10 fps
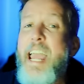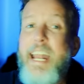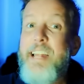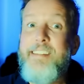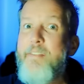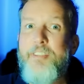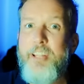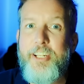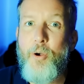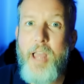and I
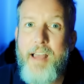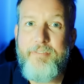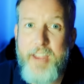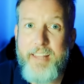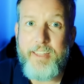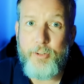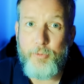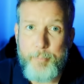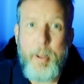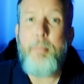definitely don't have faith in the
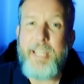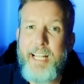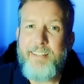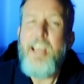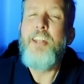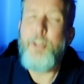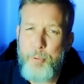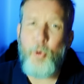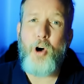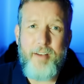Republicans to
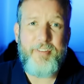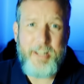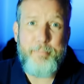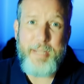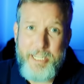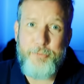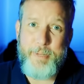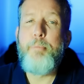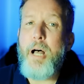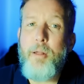pull off an
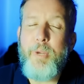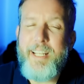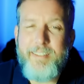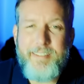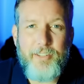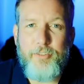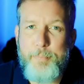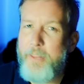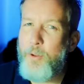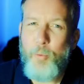impeachment. But we can still
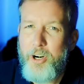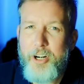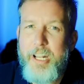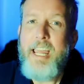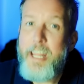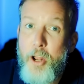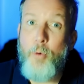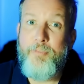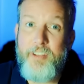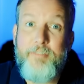spread the word, and
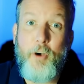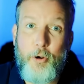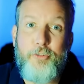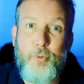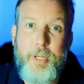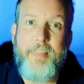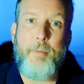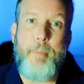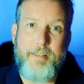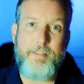hopefully voters will get the
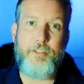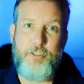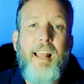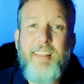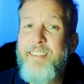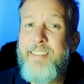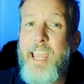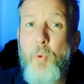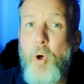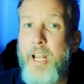message. Unless
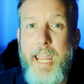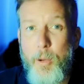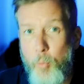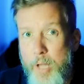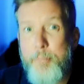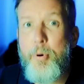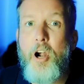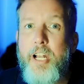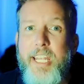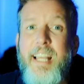they want a
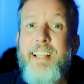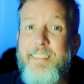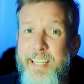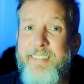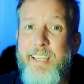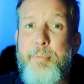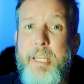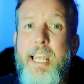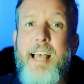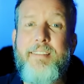one-party,
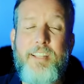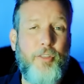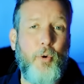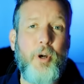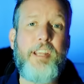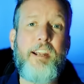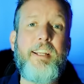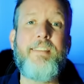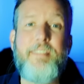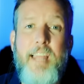CCP-esque
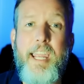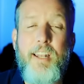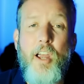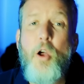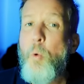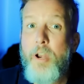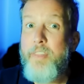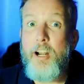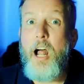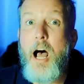authoritarian state where
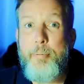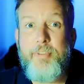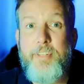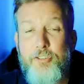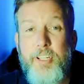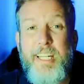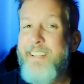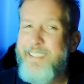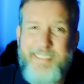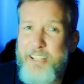their opposition
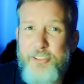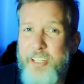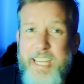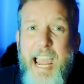is essentially